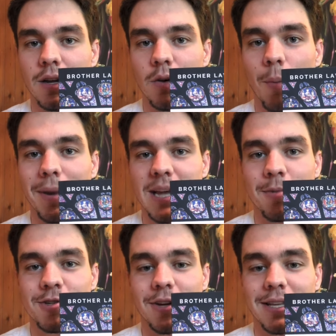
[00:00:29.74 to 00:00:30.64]
1 minute
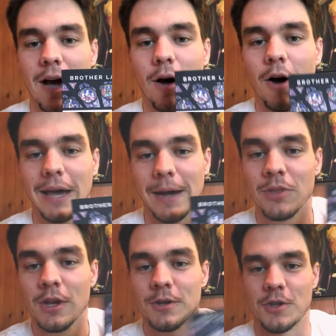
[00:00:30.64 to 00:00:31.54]
timer starting now. Okay,
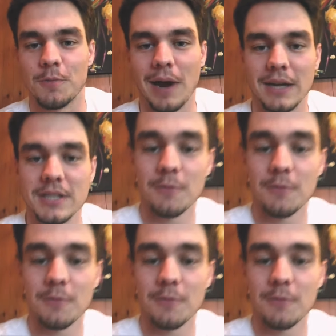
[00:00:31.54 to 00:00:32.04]
so The Practice